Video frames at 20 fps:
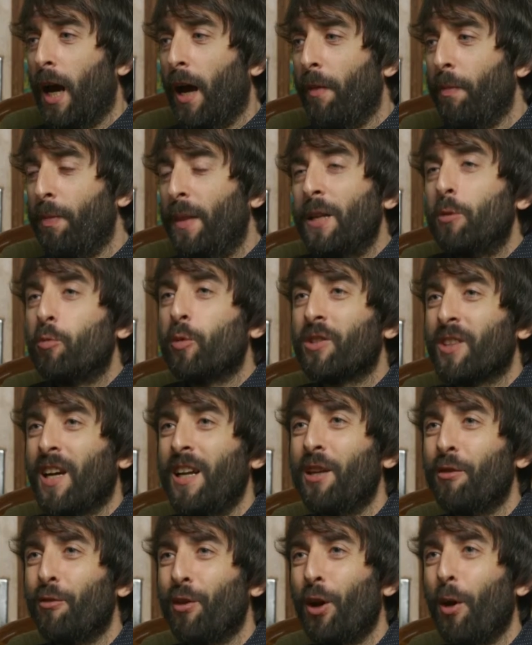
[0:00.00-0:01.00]
this was
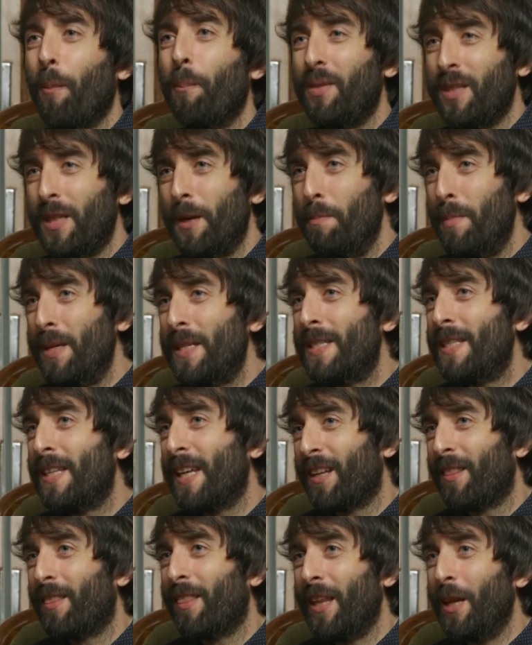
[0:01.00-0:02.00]
kind of an
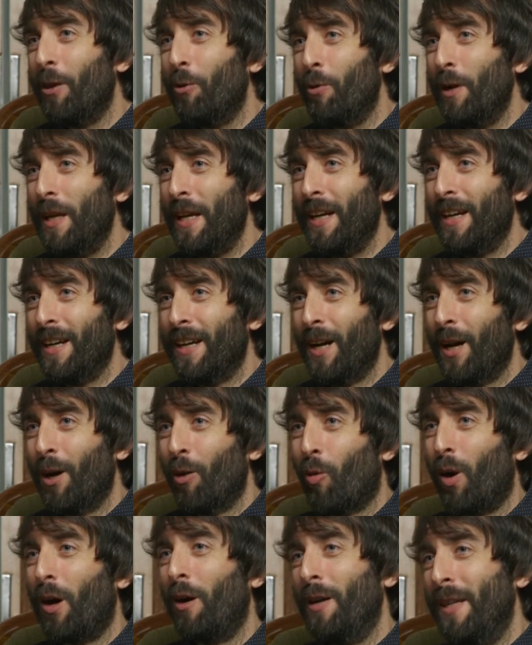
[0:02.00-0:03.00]
optimistic theory,
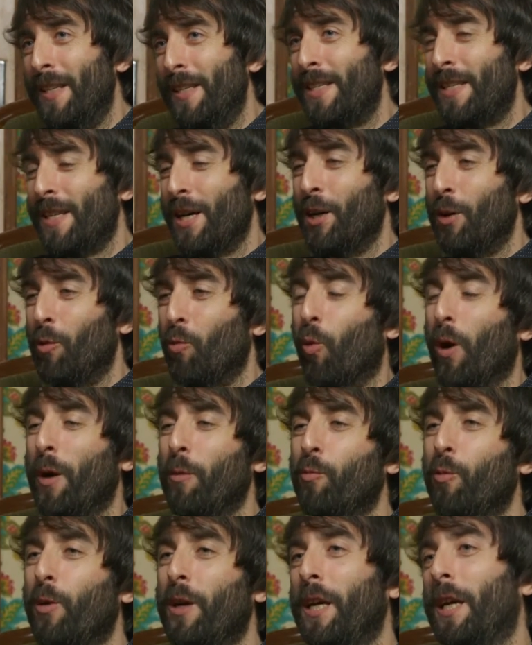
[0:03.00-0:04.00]
whereas
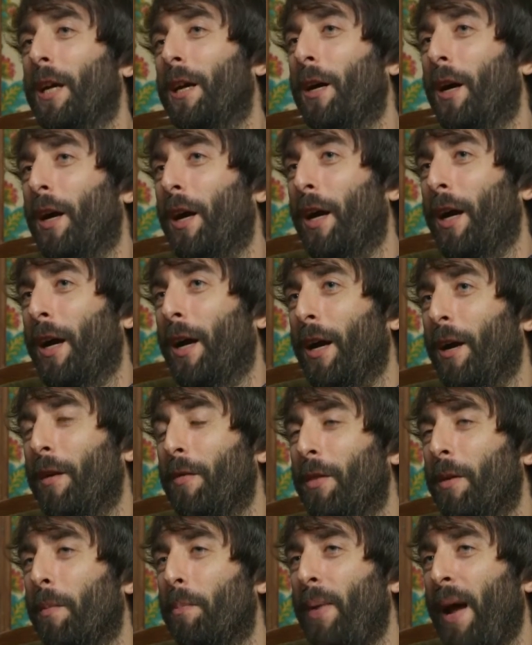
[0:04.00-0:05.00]
when
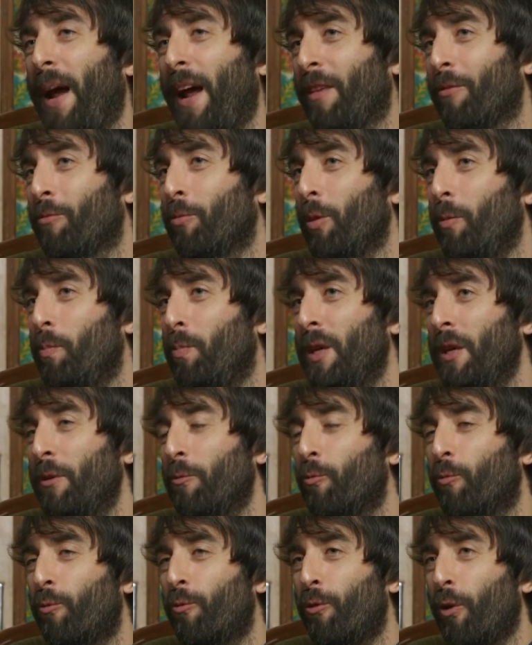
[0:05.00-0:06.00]
the path would
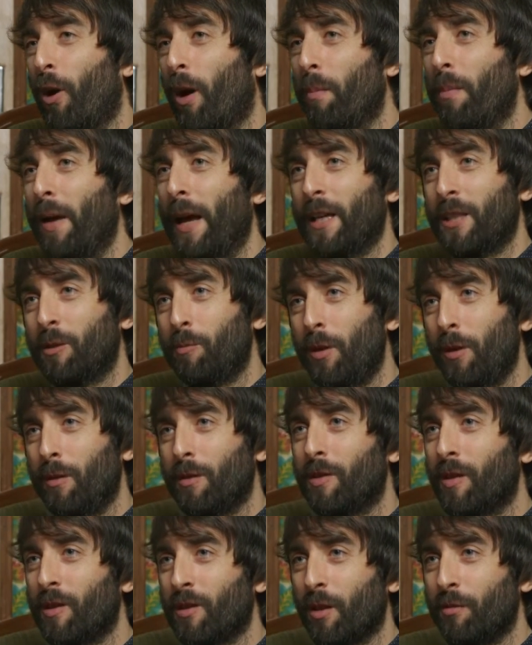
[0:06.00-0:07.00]
be from
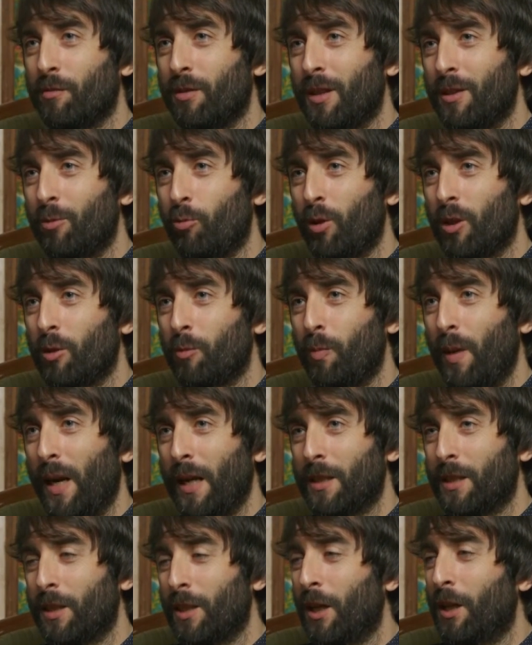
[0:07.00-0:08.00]
experiences of disrespect